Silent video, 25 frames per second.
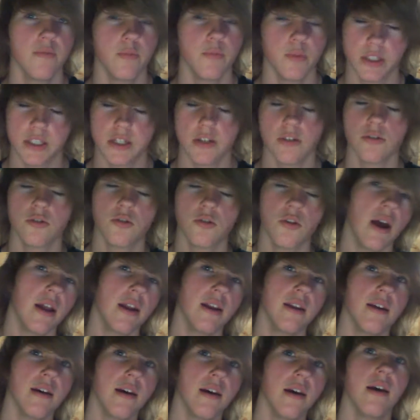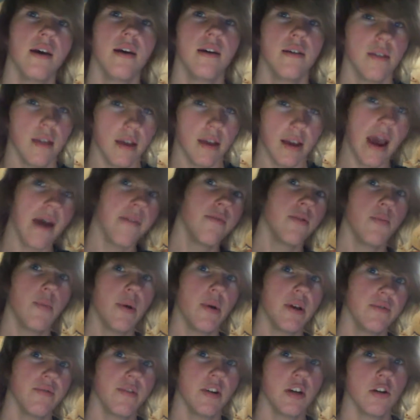but still trying to like have the
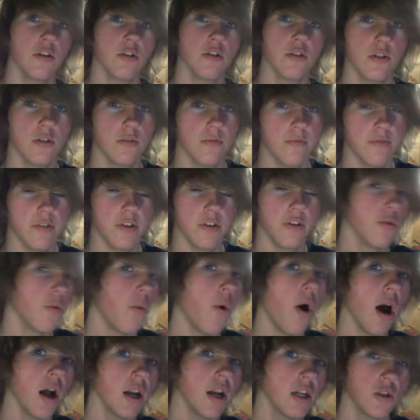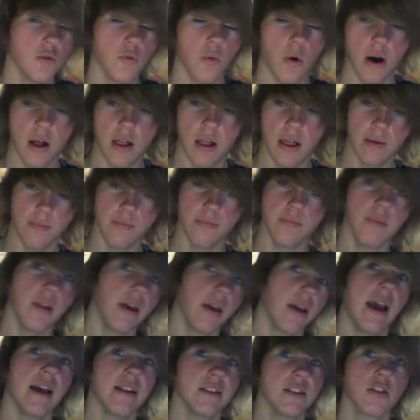best videos for you to watch while I'm
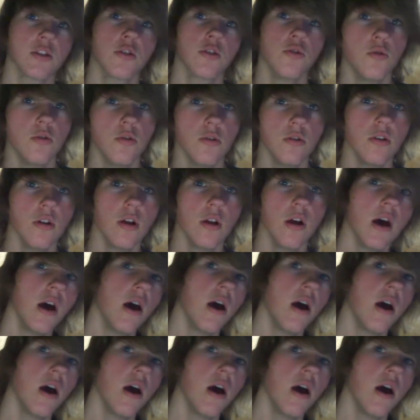like at school